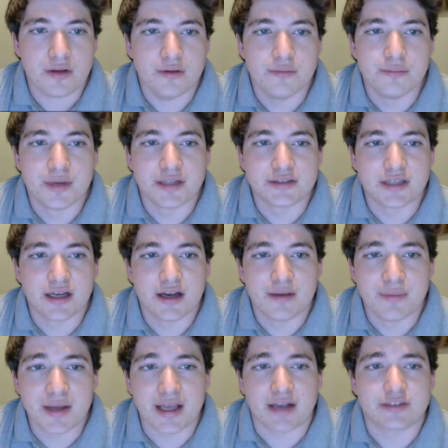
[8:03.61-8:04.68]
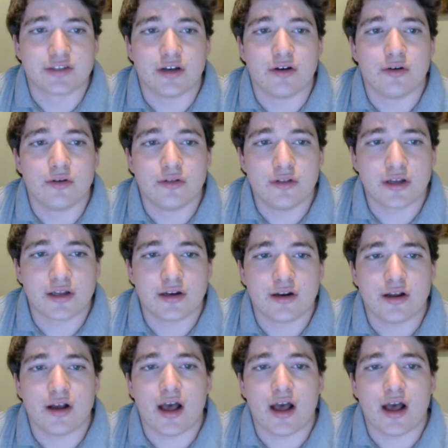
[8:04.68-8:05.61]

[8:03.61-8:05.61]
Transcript: But yeah, so looking